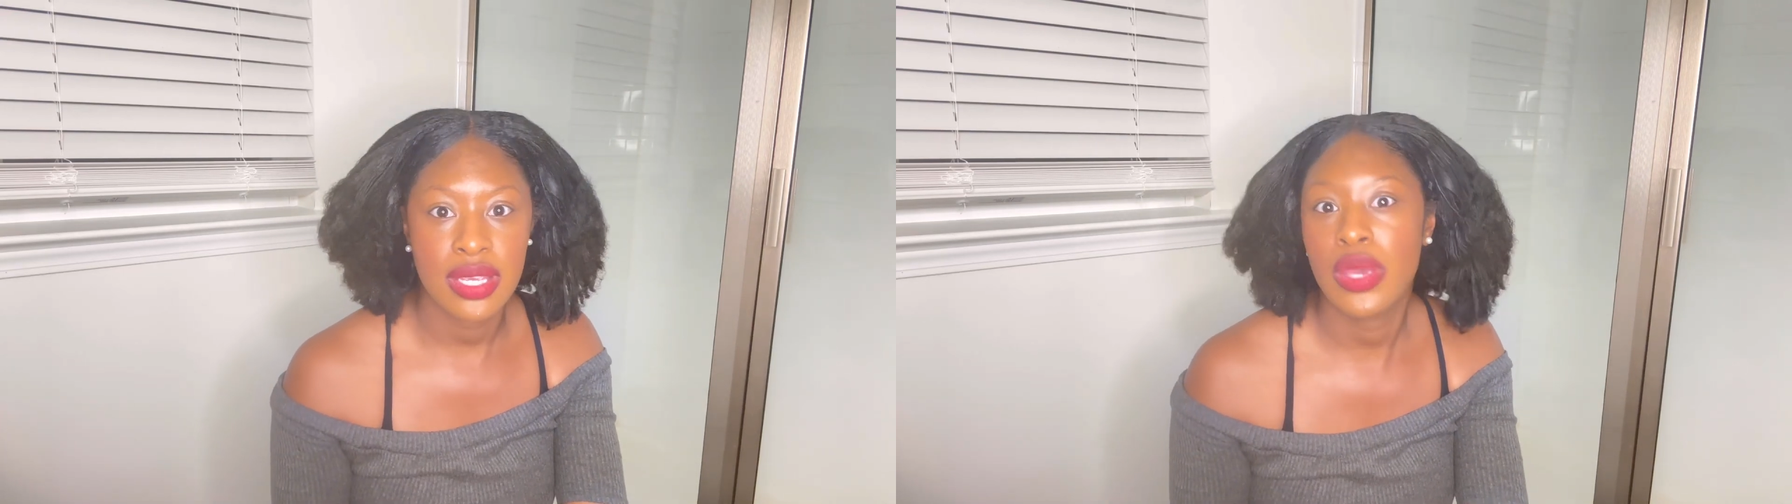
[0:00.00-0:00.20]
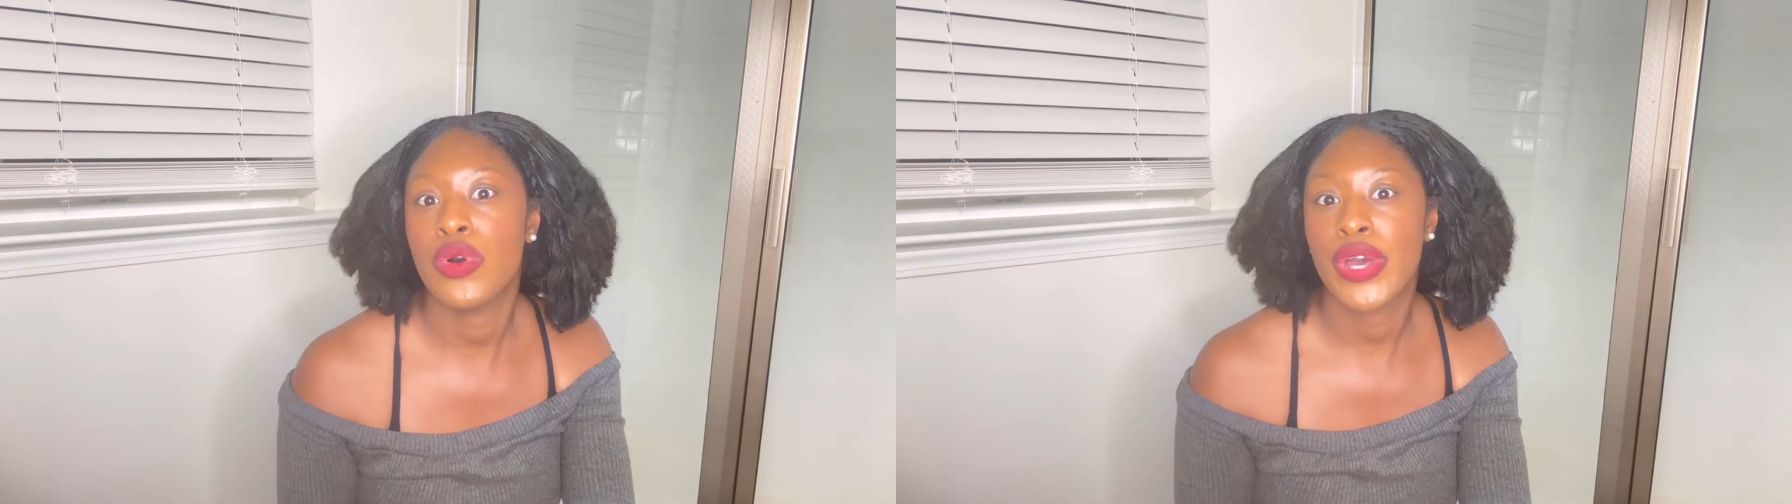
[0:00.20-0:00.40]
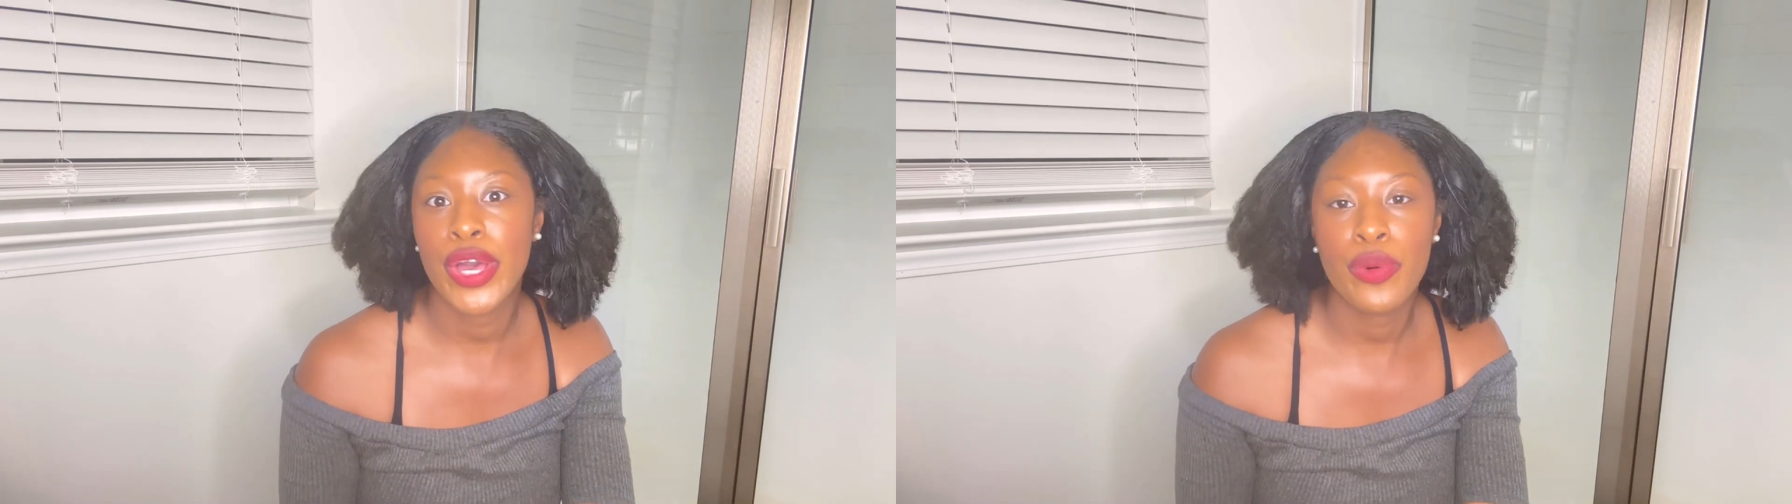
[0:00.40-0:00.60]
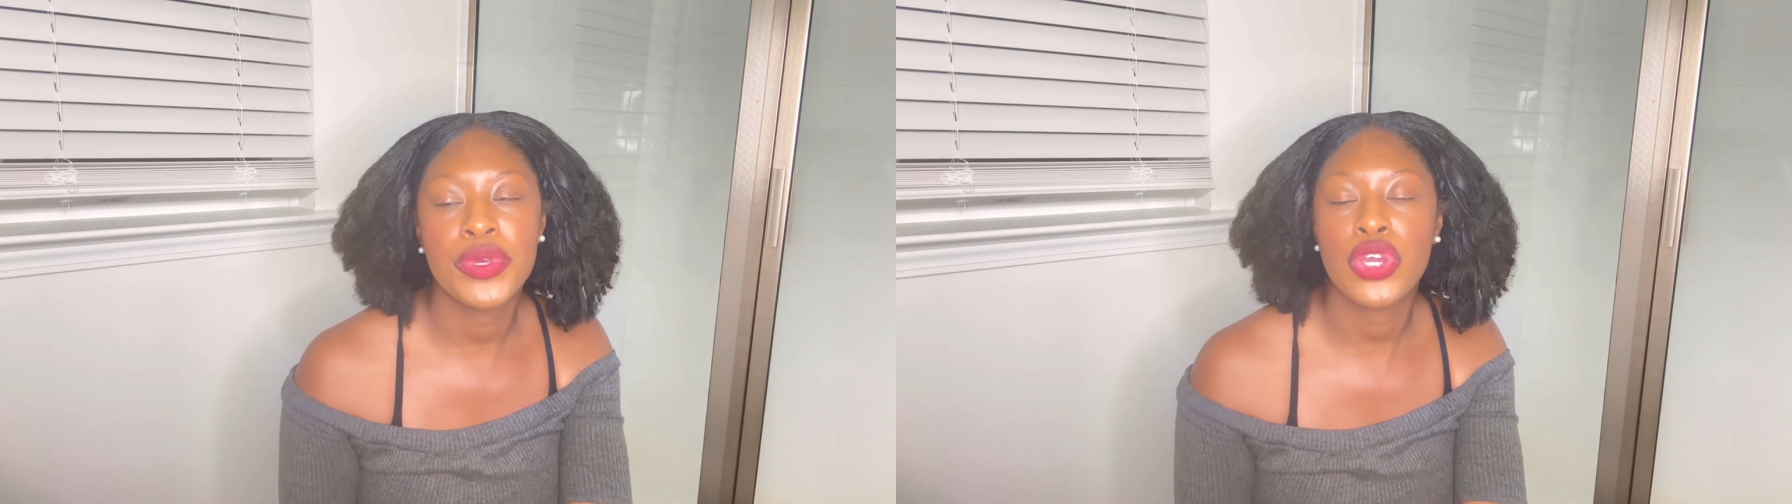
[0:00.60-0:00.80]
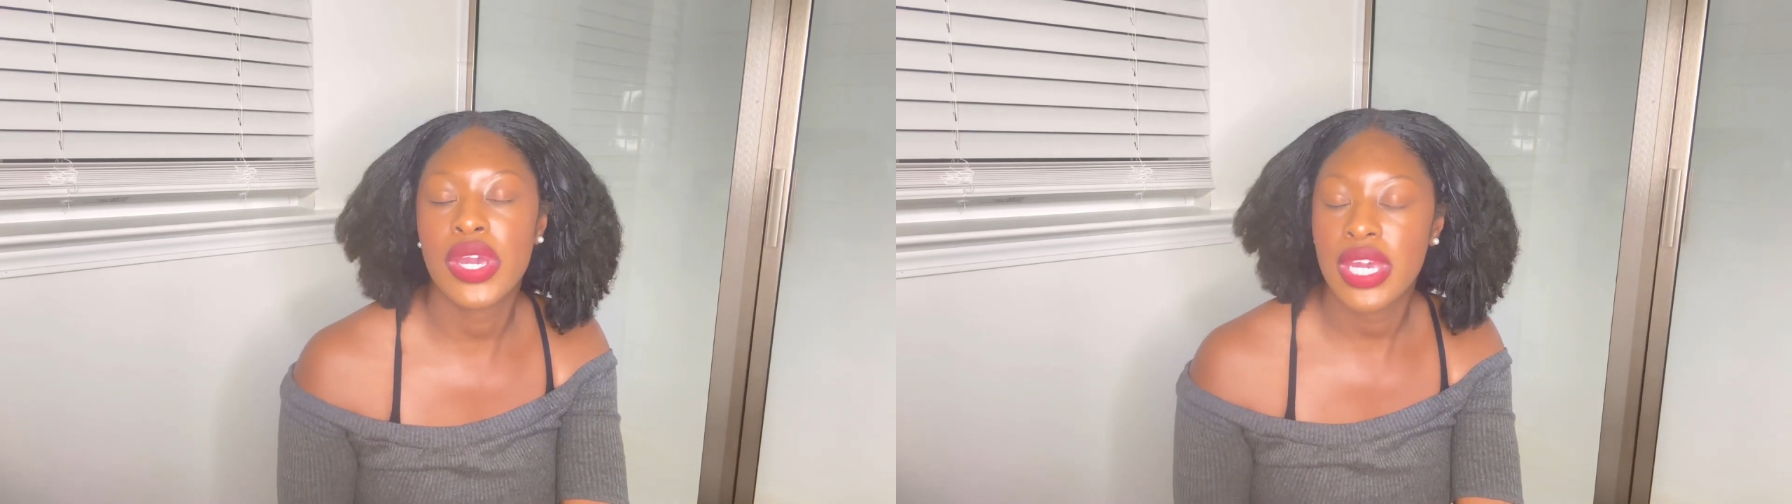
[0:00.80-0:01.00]
It will help
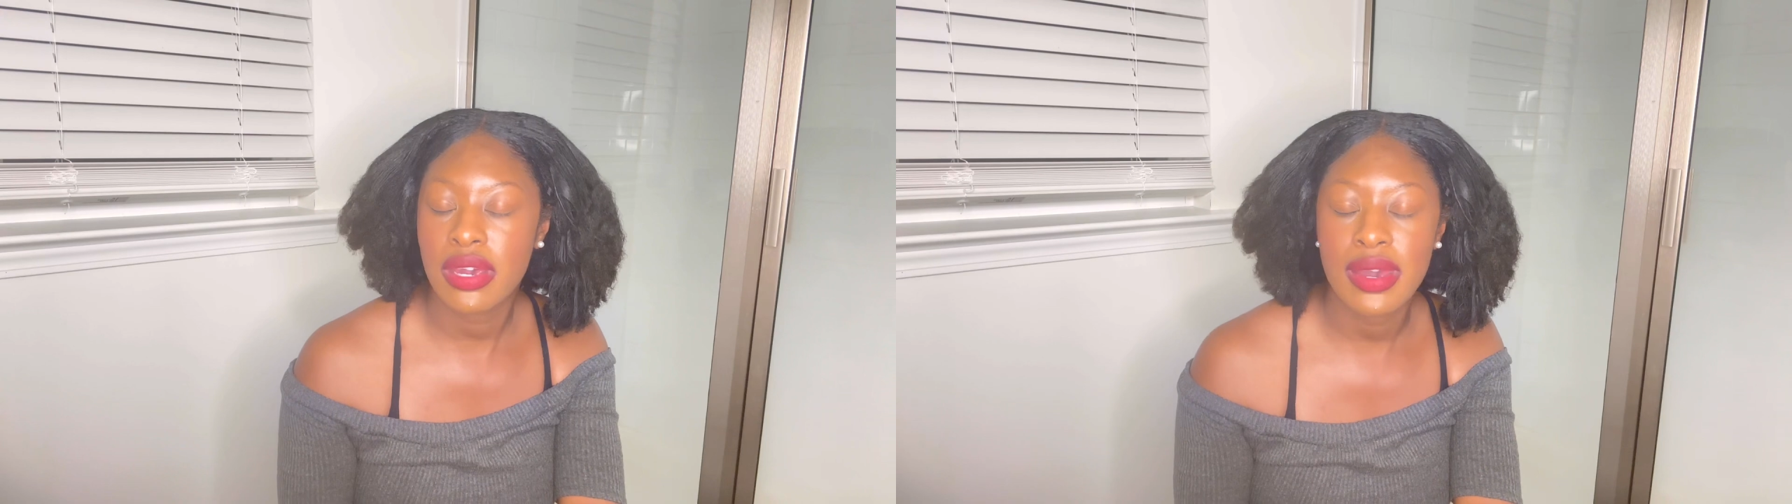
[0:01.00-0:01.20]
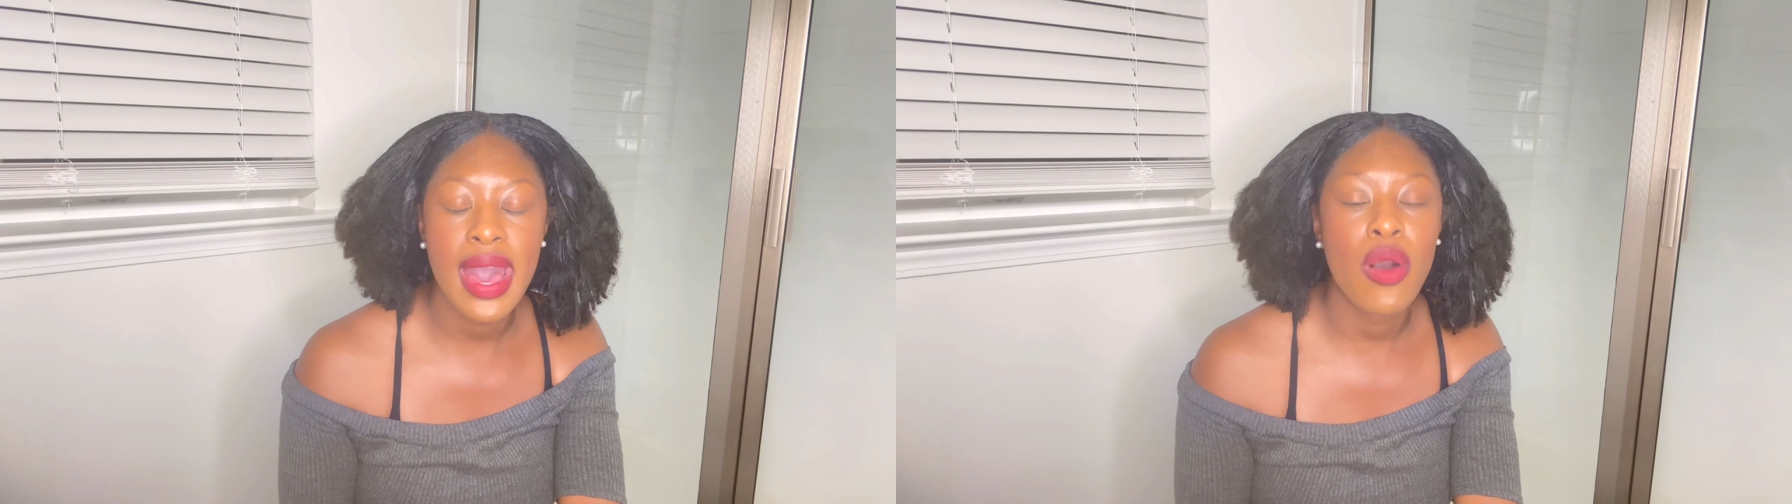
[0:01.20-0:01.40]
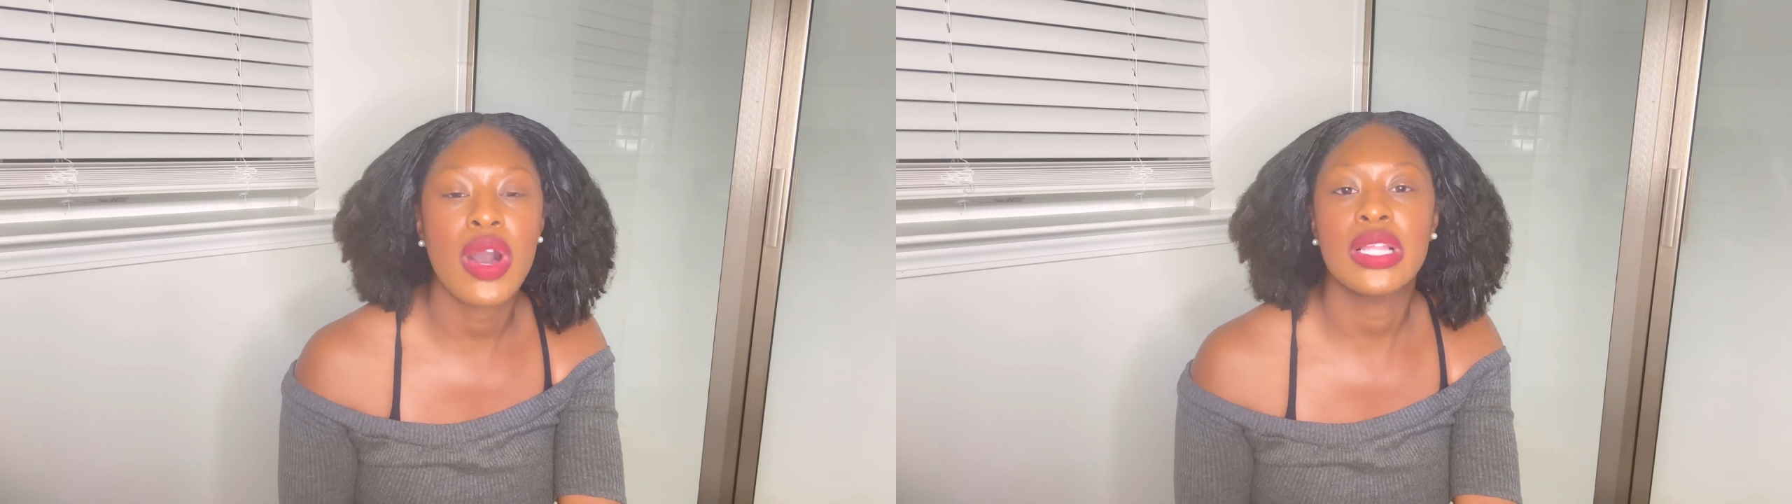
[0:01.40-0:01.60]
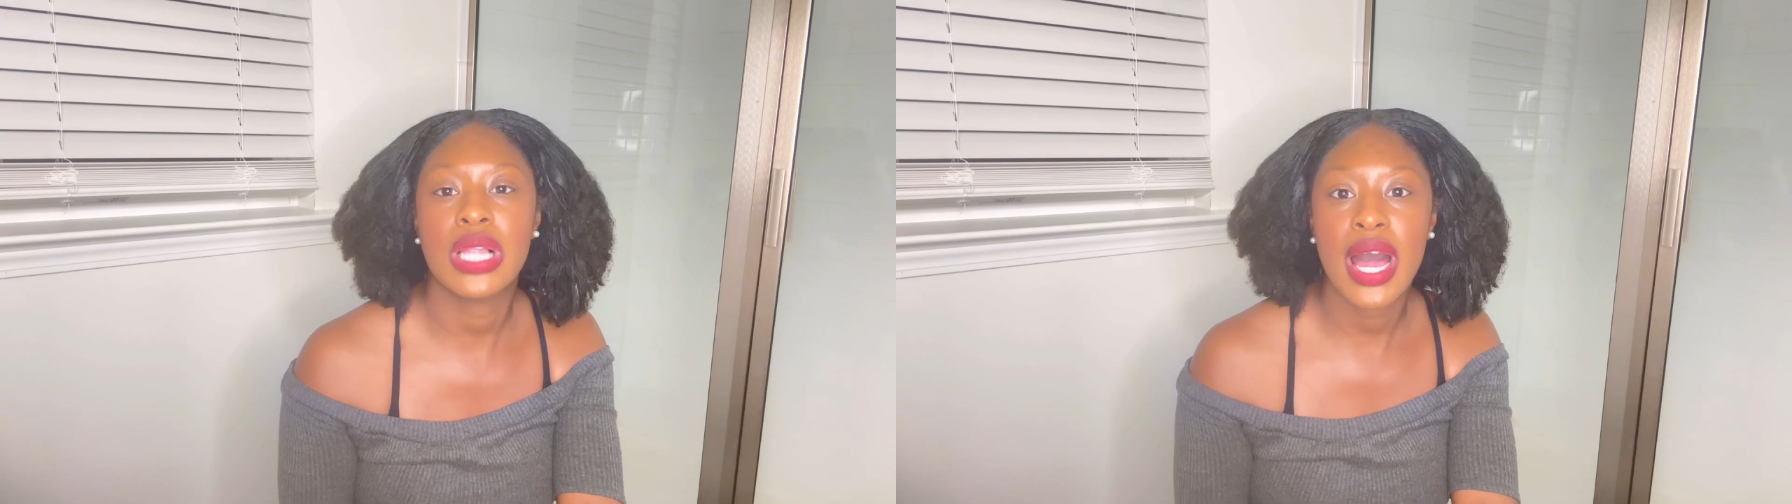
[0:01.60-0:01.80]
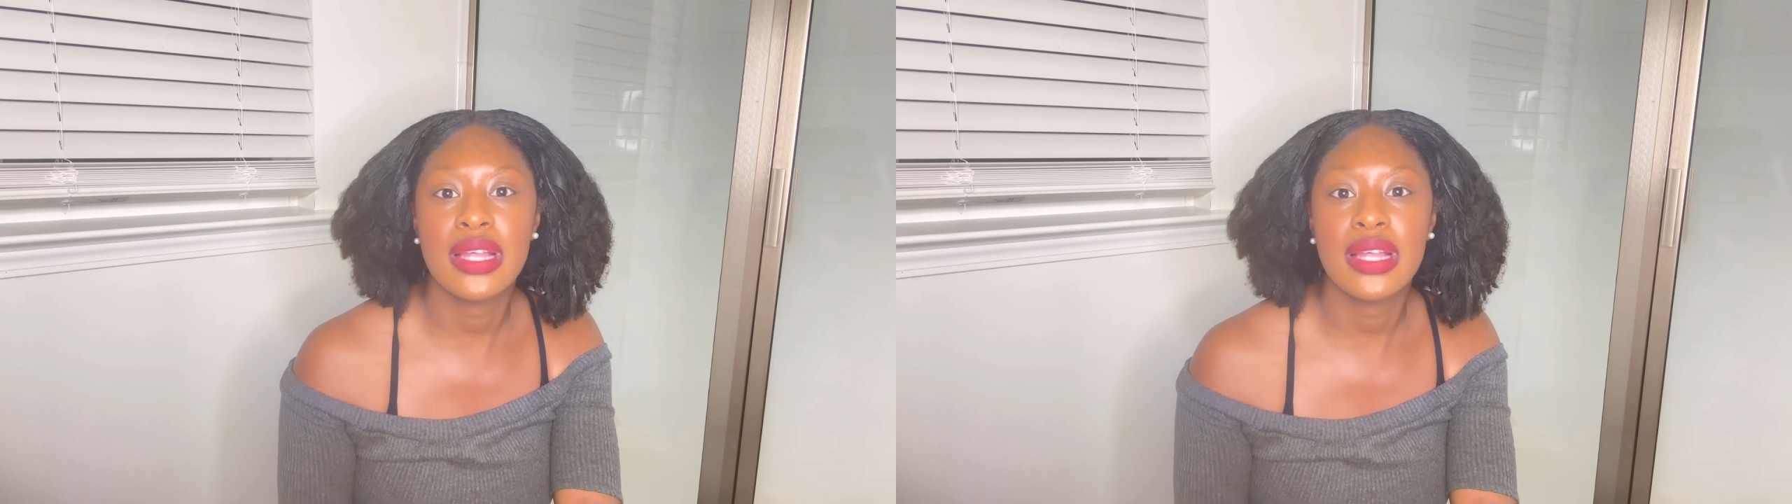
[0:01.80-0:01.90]
your hair out a lot.